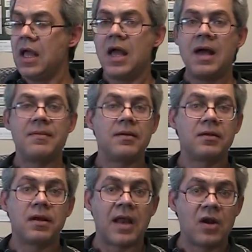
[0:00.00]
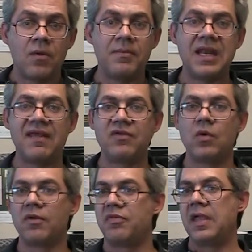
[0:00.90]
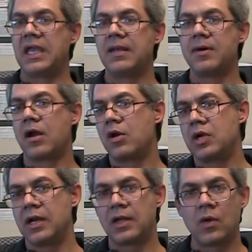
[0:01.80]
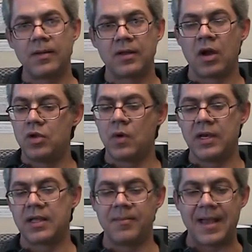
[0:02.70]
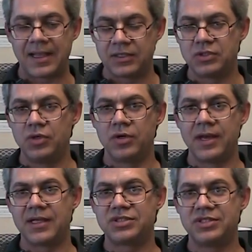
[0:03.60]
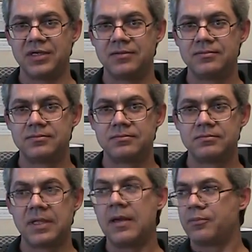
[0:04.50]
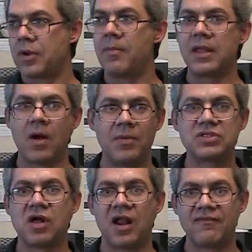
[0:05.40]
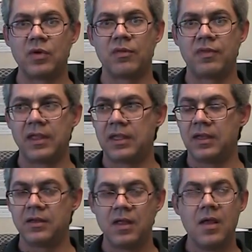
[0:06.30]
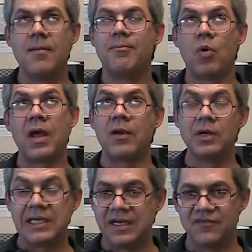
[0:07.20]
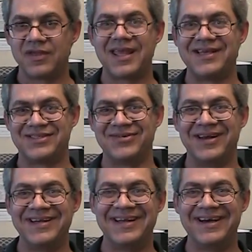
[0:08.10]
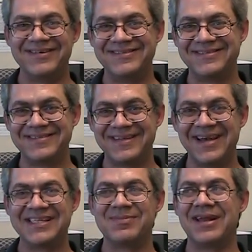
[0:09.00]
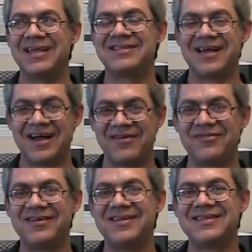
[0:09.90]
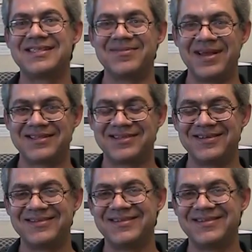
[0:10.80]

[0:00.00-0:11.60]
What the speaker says: I know many of you are thinking about, are you going to come back and tutor next year? And probably almost all of you are thinking, boy, I really need a vacation right now. It has been a tough semester.